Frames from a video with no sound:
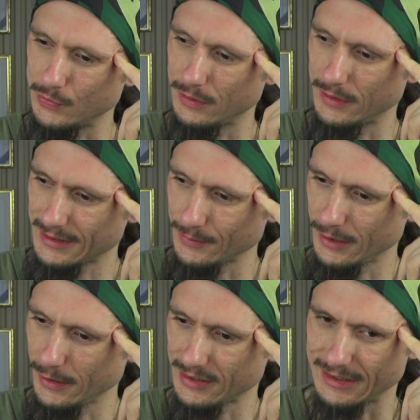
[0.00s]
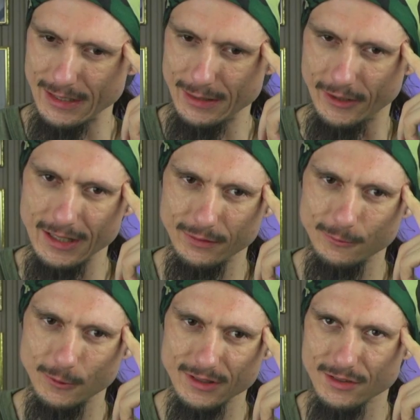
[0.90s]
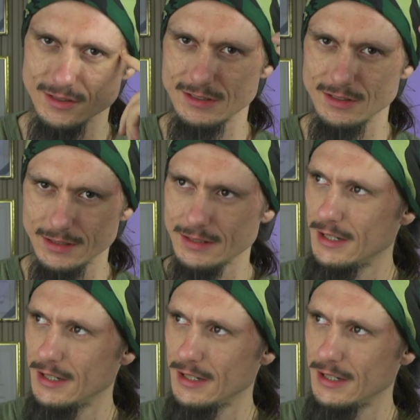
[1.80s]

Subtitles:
like some kind of safe haven where it's just not